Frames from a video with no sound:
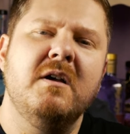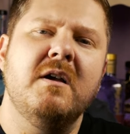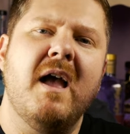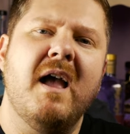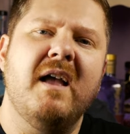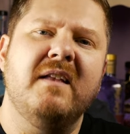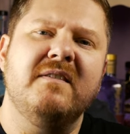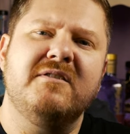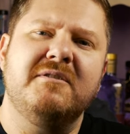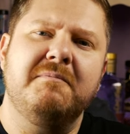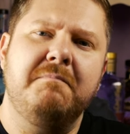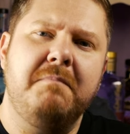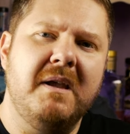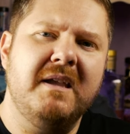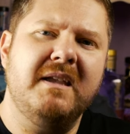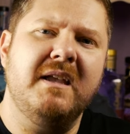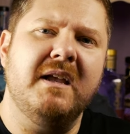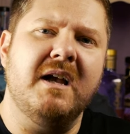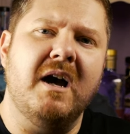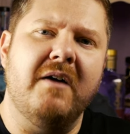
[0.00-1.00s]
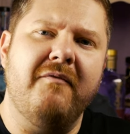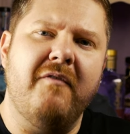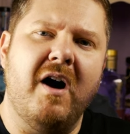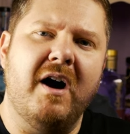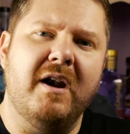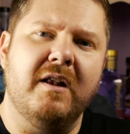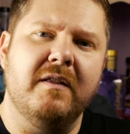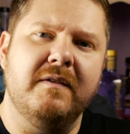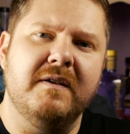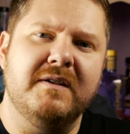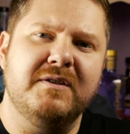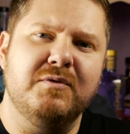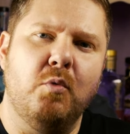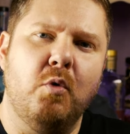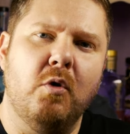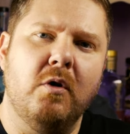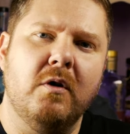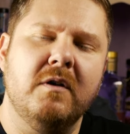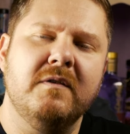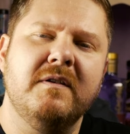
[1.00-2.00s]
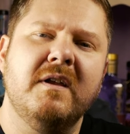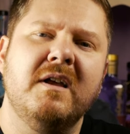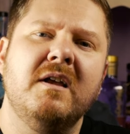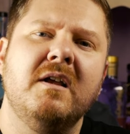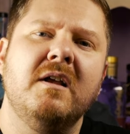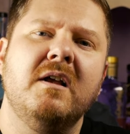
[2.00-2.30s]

And speaking of out of this world,